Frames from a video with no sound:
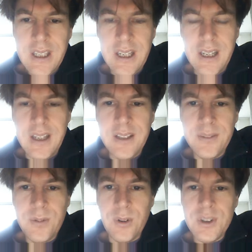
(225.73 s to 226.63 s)
And
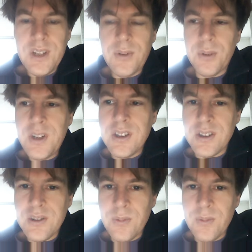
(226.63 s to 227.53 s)
for several
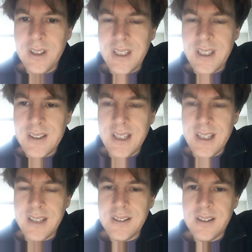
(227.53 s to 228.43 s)
reasons. One is
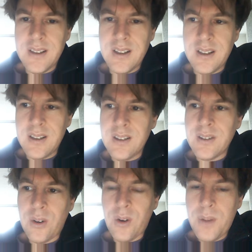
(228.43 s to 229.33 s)
that
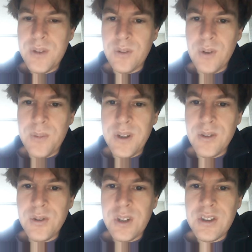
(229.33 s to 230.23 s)
the corruption will be
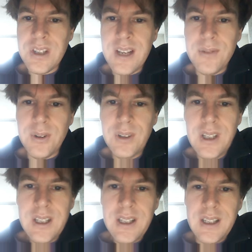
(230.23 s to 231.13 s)
to such a level
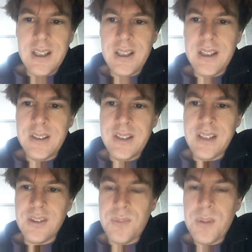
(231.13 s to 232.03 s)

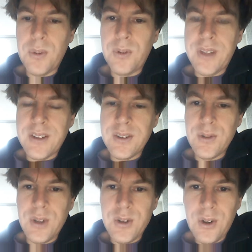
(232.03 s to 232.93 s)
that the people that
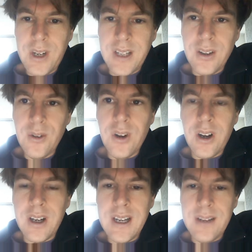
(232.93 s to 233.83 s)
do the talking no
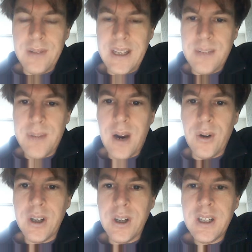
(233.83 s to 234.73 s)
longer have any
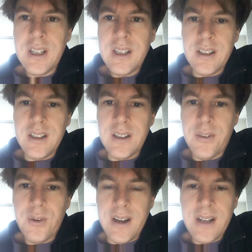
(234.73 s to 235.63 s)
power
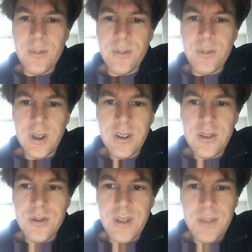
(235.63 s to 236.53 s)
through their network
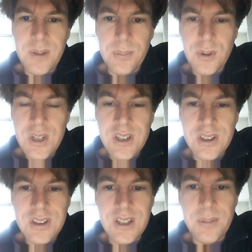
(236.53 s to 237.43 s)
to keep their
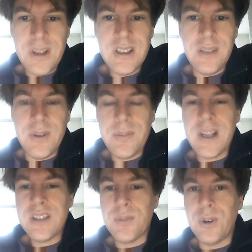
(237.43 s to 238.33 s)
positions. They're basically
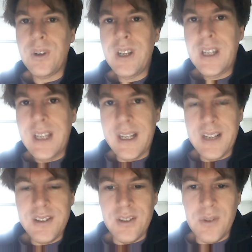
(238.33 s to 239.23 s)
replaceable, and
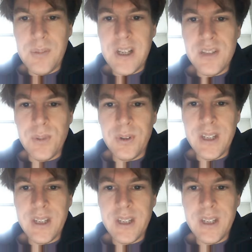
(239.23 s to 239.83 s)
as they're replaceable, they